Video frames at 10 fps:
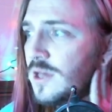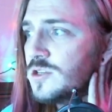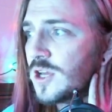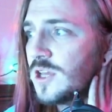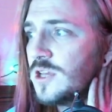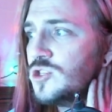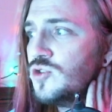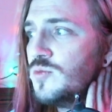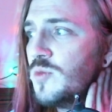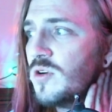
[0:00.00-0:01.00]
tucking
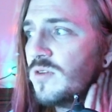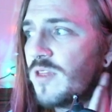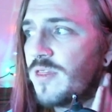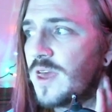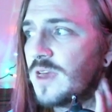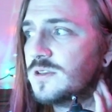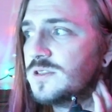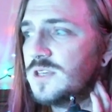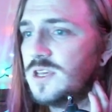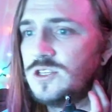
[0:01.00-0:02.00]
two more of the
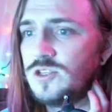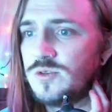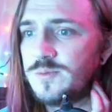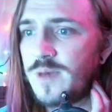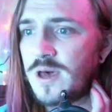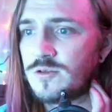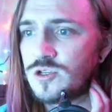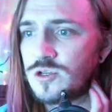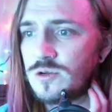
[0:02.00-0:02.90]
things into his pouch.